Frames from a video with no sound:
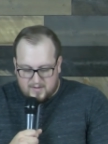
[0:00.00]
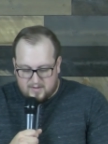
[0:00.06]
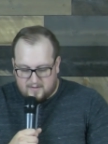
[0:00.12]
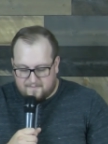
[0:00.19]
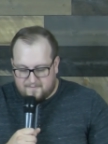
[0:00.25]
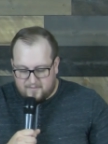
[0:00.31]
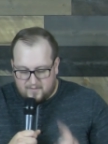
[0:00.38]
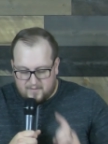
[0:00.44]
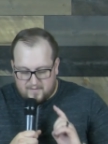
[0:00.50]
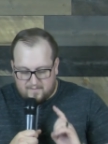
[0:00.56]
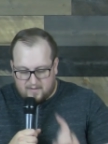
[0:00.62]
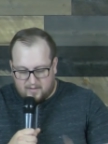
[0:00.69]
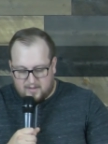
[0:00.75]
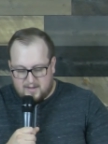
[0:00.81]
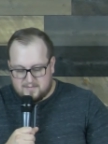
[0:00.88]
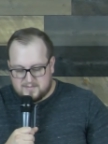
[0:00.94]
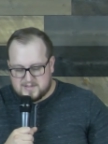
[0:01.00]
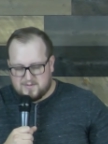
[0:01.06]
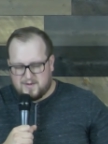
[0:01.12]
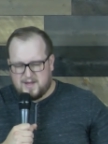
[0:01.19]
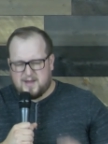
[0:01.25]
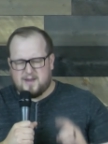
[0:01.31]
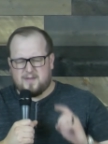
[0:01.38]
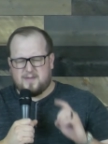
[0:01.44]
The fruit of our lips. We
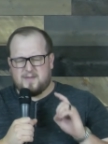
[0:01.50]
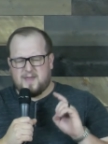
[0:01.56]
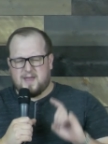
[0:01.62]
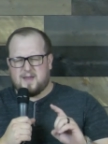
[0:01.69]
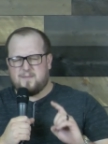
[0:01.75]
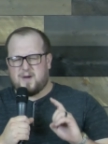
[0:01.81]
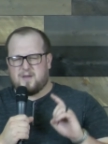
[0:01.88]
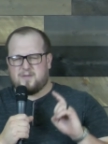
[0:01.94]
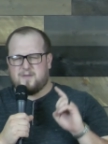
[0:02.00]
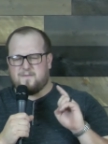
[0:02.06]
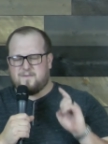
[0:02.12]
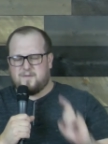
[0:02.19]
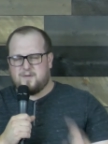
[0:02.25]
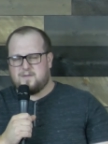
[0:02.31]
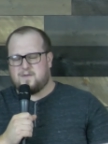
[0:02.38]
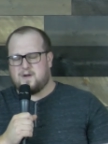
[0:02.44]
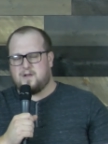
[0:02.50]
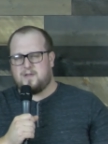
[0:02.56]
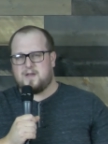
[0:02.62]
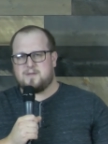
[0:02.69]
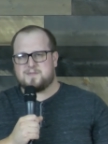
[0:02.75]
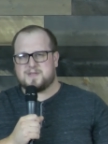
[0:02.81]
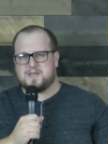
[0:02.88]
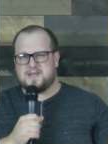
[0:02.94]
need to think about the fruit of our
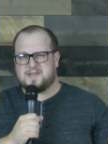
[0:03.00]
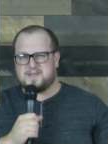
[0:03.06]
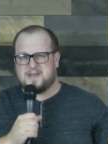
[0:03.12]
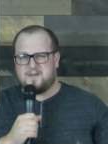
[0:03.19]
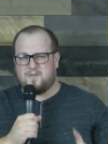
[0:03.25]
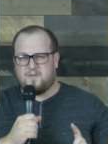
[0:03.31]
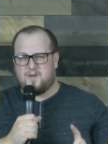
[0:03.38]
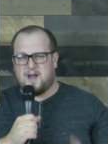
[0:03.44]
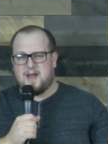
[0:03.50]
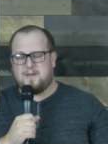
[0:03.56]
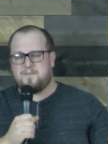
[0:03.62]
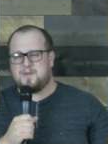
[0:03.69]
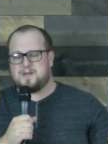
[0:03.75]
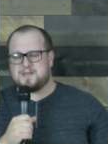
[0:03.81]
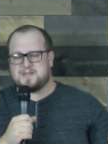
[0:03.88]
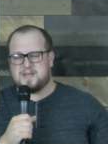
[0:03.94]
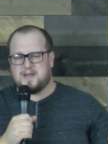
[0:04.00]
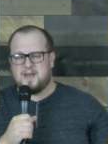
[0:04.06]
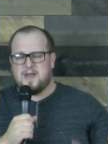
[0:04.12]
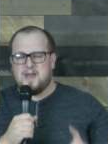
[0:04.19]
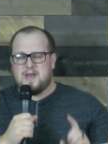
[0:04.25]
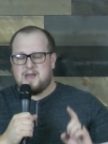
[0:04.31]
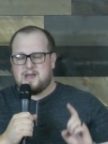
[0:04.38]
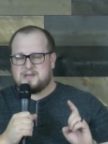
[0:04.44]
lips. Is it ripe? Is
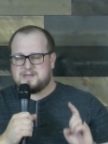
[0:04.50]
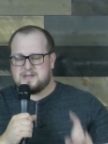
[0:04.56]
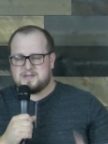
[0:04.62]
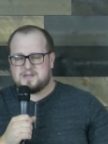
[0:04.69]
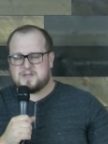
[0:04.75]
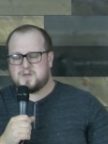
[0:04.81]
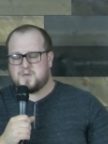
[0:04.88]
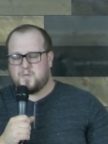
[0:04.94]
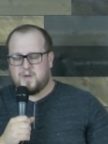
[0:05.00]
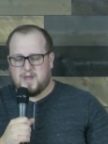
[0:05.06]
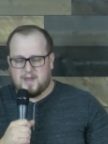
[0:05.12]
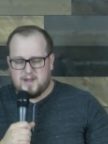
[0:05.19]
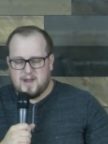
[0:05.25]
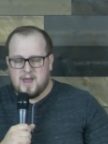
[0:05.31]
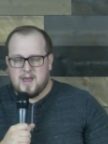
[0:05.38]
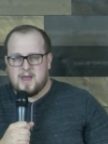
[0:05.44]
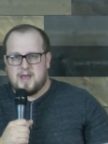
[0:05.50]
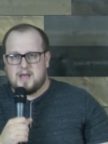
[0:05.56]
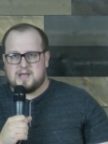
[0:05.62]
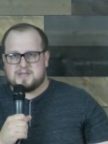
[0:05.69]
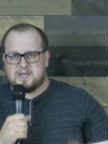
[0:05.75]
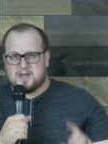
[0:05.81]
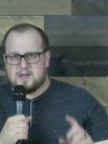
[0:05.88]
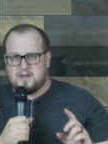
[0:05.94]
it sweet?
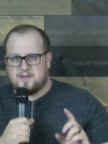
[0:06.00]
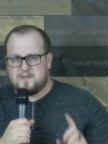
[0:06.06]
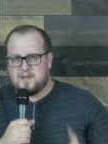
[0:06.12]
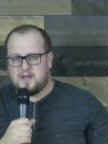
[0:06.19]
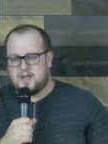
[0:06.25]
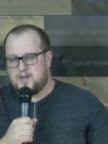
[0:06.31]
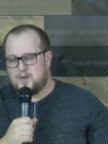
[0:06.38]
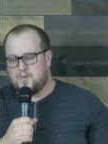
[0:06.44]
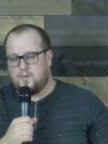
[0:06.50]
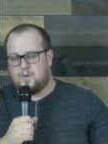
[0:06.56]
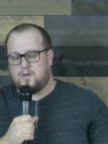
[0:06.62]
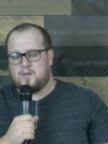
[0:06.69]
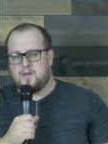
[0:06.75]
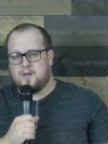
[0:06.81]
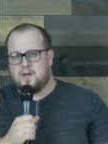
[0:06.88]
Is it continual?